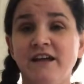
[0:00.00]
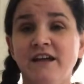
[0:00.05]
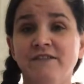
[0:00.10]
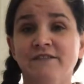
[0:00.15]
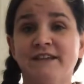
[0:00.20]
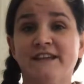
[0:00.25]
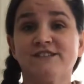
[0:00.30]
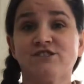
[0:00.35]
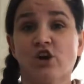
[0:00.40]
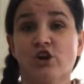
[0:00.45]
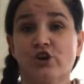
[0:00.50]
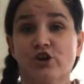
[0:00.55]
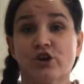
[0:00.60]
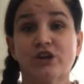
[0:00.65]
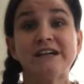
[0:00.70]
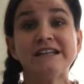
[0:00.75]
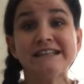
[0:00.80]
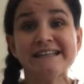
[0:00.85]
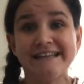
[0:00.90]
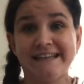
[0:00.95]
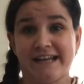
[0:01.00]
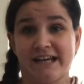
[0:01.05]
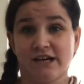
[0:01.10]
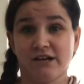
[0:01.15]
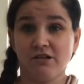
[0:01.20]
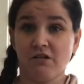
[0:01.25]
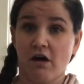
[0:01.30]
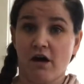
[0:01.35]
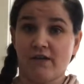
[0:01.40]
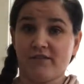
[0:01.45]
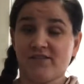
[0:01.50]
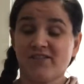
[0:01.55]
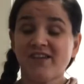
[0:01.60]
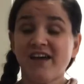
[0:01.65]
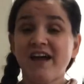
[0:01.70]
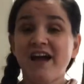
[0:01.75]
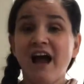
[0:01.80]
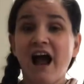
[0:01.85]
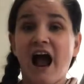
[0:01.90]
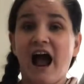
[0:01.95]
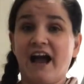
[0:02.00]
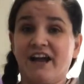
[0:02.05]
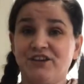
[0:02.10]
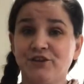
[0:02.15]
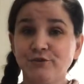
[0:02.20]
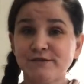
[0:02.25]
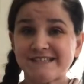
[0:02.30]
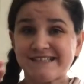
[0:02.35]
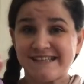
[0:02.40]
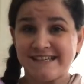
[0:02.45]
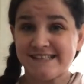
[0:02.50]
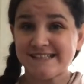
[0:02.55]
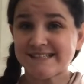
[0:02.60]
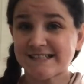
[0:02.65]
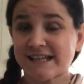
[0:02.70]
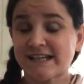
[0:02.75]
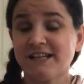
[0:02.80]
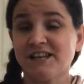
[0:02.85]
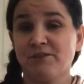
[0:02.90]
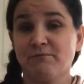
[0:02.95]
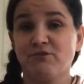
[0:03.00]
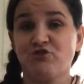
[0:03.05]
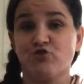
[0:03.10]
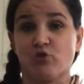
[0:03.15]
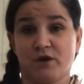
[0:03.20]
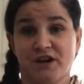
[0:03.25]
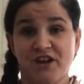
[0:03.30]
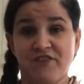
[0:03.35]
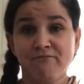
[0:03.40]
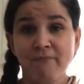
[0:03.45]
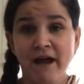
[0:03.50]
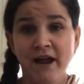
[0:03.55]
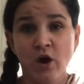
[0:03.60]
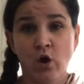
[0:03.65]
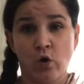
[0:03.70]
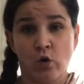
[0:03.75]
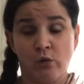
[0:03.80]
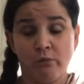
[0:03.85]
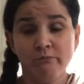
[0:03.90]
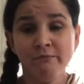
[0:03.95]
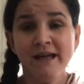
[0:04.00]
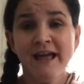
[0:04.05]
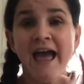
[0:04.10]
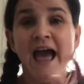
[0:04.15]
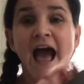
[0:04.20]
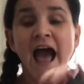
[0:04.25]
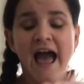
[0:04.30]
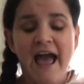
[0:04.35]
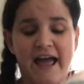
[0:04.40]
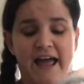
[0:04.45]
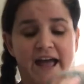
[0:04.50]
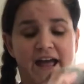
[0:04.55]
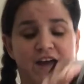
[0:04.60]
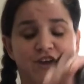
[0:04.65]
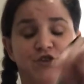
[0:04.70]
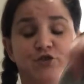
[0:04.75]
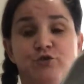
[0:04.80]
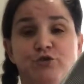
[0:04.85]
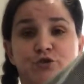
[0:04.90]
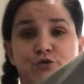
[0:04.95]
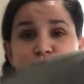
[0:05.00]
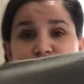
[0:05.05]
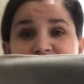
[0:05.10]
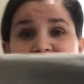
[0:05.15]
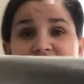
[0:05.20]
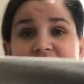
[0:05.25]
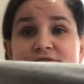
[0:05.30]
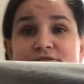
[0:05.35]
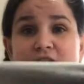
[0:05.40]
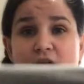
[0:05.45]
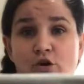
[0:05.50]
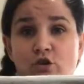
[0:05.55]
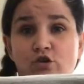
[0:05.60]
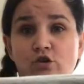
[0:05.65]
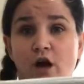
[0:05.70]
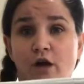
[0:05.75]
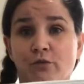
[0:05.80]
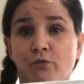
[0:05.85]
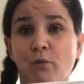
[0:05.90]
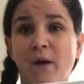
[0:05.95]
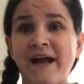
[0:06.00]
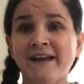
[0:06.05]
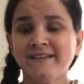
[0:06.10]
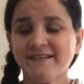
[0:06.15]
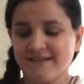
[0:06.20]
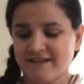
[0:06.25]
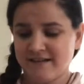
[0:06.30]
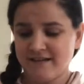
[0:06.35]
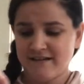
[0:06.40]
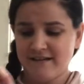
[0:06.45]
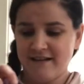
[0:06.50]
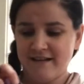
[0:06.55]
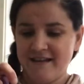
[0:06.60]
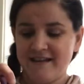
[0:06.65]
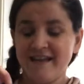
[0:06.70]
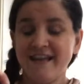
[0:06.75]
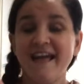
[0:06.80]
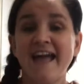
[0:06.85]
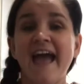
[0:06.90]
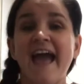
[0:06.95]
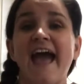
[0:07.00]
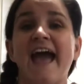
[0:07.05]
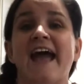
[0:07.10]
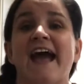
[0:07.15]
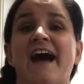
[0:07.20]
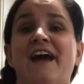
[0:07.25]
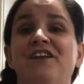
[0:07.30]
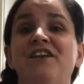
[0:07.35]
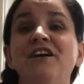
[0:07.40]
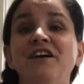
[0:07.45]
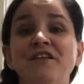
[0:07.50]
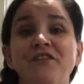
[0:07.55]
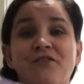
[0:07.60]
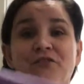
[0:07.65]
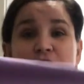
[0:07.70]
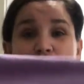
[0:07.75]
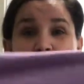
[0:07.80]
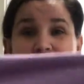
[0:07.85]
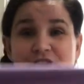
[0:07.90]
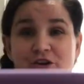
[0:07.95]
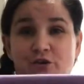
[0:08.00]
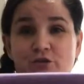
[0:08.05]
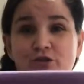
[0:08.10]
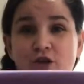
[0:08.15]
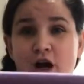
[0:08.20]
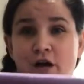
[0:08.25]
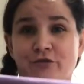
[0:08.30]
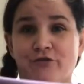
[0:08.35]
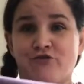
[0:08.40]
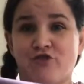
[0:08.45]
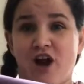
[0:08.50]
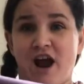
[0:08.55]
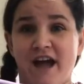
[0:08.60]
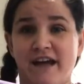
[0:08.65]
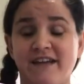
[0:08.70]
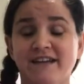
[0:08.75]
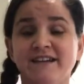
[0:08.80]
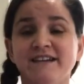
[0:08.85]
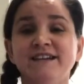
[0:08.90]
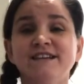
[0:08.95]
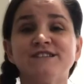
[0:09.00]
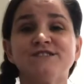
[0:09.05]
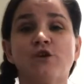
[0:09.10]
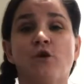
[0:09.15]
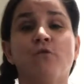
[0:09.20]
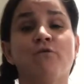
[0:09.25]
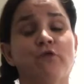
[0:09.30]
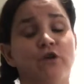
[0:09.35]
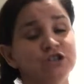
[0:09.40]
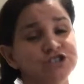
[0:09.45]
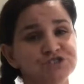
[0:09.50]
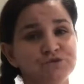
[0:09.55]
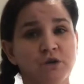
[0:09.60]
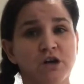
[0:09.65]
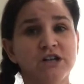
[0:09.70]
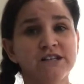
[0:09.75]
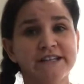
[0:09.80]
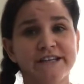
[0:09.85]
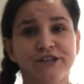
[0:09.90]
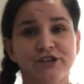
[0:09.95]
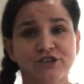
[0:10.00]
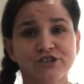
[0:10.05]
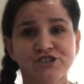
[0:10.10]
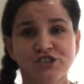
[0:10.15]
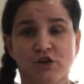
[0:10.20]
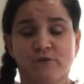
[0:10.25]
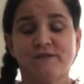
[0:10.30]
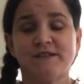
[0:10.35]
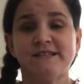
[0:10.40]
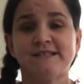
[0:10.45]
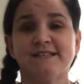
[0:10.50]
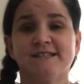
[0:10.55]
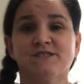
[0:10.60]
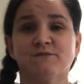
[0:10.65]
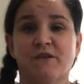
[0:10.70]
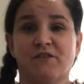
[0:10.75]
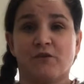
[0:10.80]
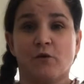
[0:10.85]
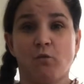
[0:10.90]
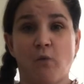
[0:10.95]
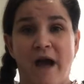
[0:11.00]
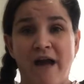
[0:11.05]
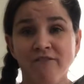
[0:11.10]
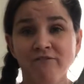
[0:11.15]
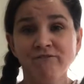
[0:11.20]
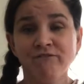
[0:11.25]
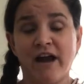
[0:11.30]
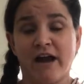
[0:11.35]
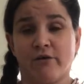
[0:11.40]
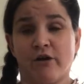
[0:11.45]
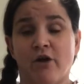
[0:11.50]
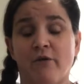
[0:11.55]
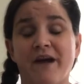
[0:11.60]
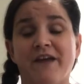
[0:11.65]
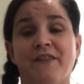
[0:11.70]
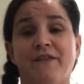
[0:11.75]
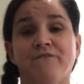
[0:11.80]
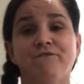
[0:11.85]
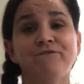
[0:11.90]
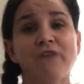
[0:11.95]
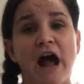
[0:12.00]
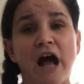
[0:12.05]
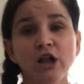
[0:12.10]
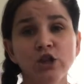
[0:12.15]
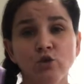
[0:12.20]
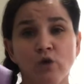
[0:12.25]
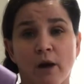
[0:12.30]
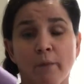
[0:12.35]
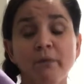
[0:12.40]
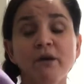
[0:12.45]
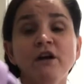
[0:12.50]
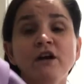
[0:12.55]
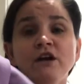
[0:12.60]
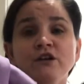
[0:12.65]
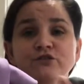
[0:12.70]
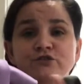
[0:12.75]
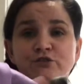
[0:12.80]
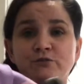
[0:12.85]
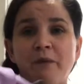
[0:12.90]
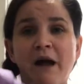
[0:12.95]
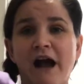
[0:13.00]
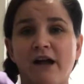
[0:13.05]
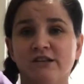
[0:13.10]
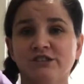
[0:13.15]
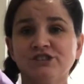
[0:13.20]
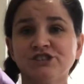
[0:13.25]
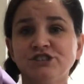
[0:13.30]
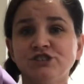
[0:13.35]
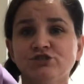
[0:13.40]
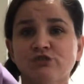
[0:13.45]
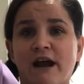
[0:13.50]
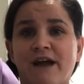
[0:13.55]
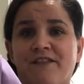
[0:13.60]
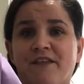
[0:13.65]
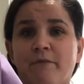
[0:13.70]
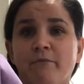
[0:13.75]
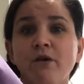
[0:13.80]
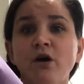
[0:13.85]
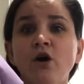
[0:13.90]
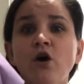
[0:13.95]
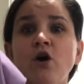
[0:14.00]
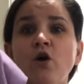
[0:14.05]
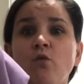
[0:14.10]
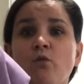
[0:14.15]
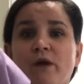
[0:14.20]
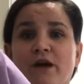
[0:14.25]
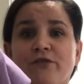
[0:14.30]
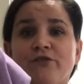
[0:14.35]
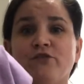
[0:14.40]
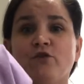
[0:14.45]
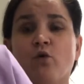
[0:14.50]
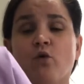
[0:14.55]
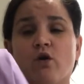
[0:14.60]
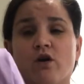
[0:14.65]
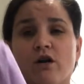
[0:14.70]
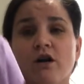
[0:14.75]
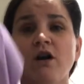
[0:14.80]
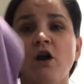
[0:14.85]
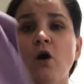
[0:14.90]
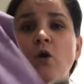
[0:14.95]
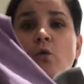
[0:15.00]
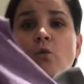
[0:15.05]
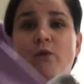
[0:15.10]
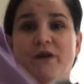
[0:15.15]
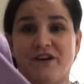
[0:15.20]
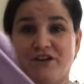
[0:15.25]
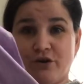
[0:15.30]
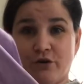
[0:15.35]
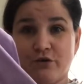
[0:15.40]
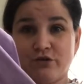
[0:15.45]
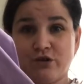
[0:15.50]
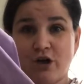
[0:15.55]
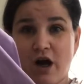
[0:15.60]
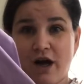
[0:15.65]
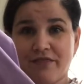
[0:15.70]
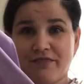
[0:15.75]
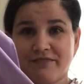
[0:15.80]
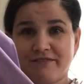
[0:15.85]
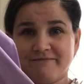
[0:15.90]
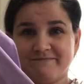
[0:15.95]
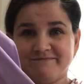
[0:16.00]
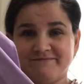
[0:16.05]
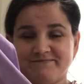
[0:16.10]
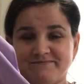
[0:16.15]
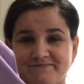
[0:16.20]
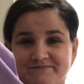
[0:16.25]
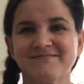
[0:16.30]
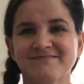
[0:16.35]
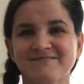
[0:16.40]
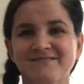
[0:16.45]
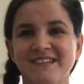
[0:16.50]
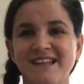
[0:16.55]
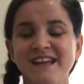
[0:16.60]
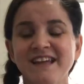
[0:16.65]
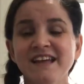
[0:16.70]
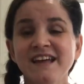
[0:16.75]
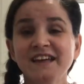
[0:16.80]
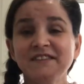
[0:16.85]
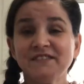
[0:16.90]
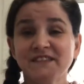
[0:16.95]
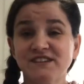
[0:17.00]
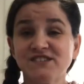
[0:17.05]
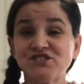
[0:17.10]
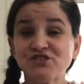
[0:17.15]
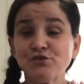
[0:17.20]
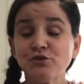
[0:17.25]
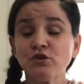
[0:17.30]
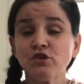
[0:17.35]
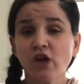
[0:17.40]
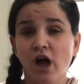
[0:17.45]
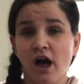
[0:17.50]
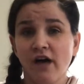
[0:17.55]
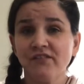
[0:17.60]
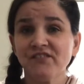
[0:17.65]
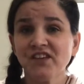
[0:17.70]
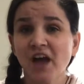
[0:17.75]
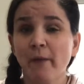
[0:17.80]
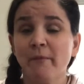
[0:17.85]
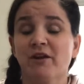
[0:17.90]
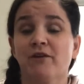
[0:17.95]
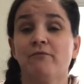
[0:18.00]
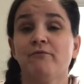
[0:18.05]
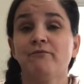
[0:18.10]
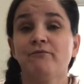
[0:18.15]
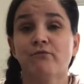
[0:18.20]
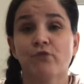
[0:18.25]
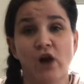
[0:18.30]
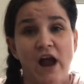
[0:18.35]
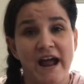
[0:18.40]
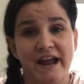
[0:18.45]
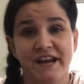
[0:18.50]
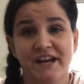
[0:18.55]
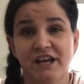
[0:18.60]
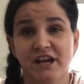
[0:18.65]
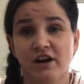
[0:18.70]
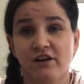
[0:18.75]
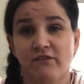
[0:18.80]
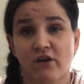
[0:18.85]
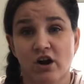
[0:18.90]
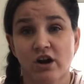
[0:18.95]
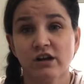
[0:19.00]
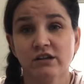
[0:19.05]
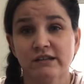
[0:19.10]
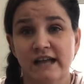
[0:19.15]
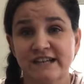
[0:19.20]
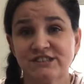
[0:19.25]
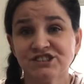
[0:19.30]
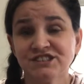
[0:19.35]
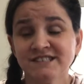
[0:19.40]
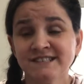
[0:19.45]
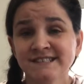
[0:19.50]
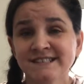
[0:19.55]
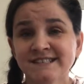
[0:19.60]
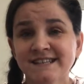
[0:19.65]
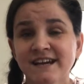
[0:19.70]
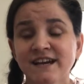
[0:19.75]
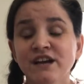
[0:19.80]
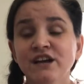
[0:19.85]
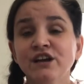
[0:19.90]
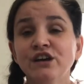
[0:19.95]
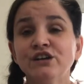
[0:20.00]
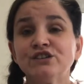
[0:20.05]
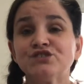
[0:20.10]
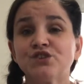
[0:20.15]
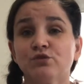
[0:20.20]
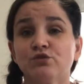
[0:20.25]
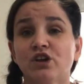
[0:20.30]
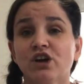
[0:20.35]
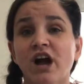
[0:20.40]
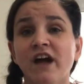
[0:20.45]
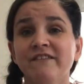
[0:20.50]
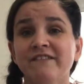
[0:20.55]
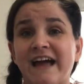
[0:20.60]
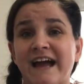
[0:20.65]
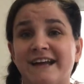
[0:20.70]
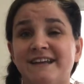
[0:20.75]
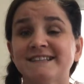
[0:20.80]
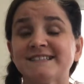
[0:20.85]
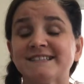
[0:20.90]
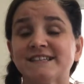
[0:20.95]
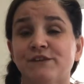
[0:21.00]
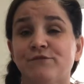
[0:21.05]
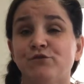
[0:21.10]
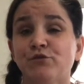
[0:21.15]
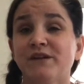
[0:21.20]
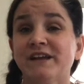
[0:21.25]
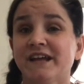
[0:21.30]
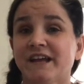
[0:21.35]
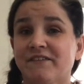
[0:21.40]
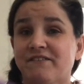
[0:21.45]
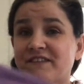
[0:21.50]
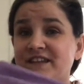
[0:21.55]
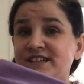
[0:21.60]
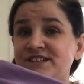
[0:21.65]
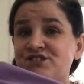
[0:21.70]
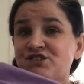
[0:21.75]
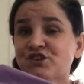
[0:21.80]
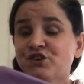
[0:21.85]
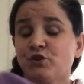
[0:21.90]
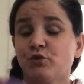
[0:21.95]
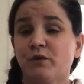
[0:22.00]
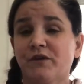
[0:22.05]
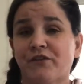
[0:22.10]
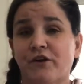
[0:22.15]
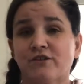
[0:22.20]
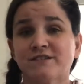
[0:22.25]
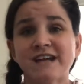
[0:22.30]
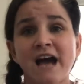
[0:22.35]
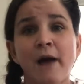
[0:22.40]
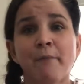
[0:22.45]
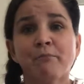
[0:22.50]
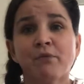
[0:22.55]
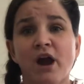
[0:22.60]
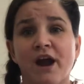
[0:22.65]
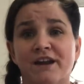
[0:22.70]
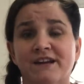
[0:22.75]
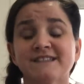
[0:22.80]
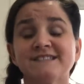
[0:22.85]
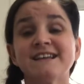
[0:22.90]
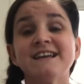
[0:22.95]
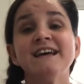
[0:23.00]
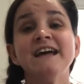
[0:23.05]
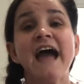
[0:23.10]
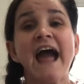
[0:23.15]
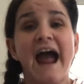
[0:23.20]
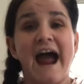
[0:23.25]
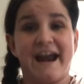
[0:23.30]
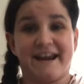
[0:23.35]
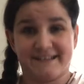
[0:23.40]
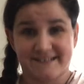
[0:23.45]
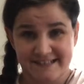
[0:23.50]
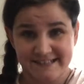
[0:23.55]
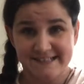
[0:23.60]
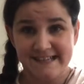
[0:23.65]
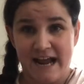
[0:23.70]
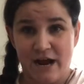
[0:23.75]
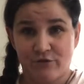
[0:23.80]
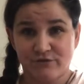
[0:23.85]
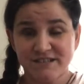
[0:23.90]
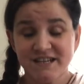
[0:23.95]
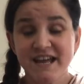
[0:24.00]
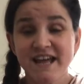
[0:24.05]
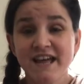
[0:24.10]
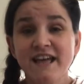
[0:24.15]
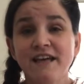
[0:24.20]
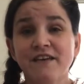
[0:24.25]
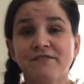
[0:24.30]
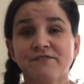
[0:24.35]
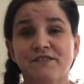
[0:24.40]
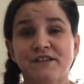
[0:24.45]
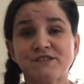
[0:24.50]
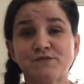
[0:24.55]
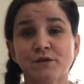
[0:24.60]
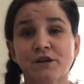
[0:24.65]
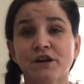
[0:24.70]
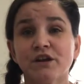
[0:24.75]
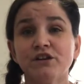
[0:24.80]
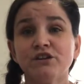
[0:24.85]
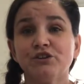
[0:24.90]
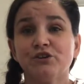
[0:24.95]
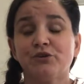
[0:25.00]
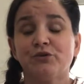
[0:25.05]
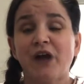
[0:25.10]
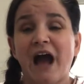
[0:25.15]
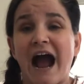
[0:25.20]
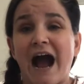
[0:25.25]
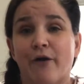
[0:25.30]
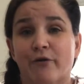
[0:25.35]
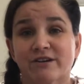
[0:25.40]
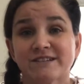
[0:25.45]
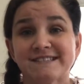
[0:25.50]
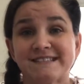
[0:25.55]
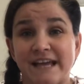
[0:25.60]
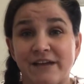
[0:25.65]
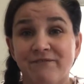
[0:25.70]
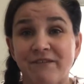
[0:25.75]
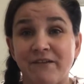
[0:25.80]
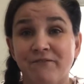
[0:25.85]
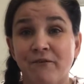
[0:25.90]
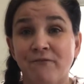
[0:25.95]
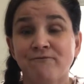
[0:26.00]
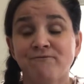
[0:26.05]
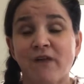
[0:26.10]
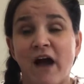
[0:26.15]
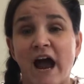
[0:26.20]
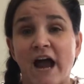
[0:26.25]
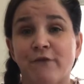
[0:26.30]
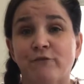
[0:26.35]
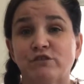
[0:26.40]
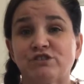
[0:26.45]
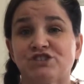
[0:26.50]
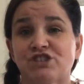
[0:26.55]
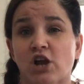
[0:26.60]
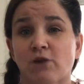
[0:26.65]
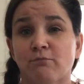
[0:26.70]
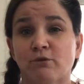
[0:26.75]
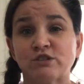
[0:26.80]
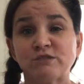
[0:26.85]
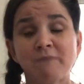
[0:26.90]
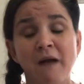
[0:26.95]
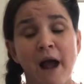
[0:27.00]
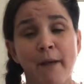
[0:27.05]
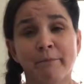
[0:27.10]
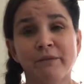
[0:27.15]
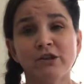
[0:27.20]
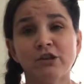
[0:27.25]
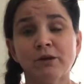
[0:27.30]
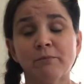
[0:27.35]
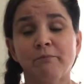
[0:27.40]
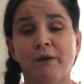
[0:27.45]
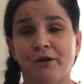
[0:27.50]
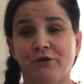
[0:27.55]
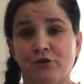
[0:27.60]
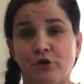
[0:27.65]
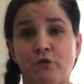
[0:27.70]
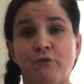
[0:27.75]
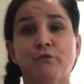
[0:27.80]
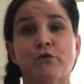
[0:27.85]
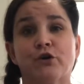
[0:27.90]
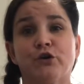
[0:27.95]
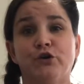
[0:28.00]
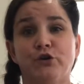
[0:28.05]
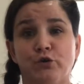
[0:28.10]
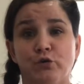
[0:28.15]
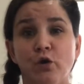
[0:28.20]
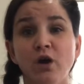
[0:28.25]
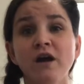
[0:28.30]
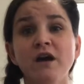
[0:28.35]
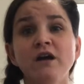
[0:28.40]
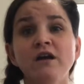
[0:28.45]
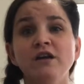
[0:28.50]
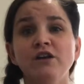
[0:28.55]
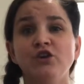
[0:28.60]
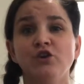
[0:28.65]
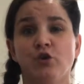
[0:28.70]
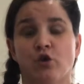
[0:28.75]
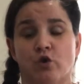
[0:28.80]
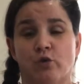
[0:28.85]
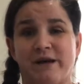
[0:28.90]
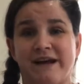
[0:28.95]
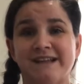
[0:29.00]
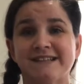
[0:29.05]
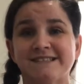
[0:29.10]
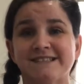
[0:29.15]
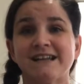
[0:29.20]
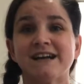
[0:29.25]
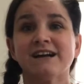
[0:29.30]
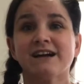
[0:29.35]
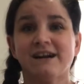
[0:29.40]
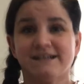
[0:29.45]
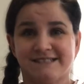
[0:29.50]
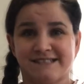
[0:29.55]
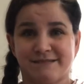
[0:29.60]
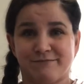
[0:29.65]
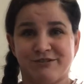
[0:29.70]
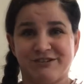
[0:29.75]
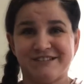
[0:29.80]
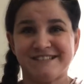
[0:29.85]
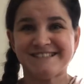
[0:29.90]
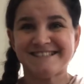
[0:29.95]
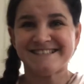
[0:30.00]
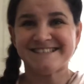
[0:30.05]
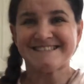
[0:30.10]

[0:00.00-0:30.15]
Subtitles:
These are your cleaning cloths. I use these to clean the majority of my home, and you use the Enviro cloth wet and the window cloth dry. So first you will clean your surfaces with the wet Enviro and then follow up to polish and dry them with your window cloth. These two cloths come in a variety of our collections, so look online to see if you can get these two with our top products at a discount. This would include our Safe Haven 5, which is our most popular bundle for new Norwex customers.